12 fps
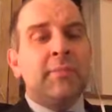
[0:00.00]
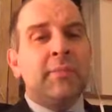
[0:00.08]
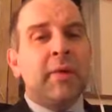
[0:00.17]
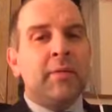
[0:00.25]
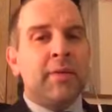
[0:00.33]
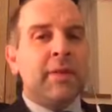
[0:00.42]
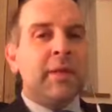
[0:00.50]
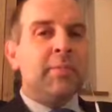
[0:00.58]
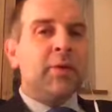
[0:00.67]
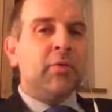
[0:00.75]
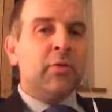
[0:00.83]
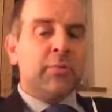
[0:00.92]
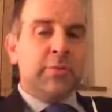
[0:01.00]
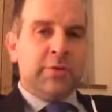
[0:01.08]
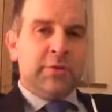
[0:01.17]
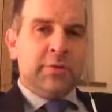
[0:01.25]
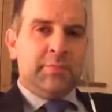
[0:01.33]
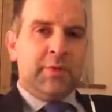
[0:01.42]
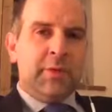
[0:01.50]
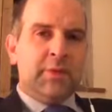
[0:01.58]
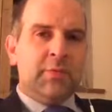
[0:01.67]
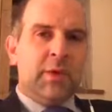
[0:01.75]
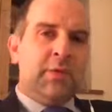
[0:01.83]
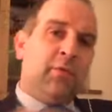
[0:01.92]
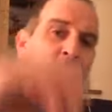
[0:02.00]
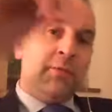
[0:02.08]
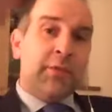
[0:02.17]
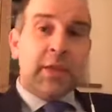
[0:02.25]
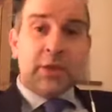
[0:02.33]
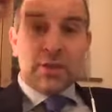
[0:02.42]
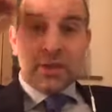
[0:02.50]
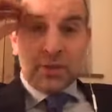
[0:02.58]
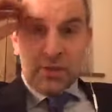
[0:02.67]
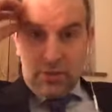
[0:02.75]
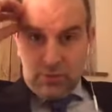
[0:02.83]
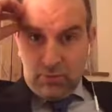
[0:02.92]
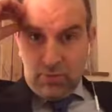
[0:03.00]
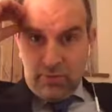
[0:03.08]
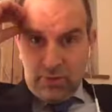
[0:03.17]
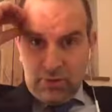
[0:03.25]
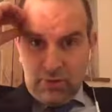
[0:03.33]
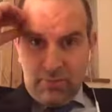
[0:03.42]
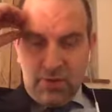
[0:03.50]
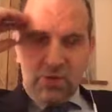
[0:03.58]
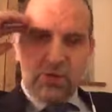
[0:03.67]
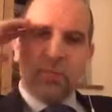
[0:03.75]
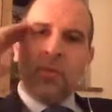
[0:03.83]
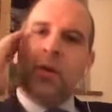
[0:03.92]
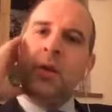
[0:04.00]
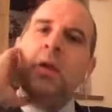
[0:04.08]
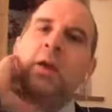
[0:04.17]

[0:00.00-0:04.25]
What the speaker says: I'm going to keep it anonymous because patient count confidentiality, because you are actually a patient of mine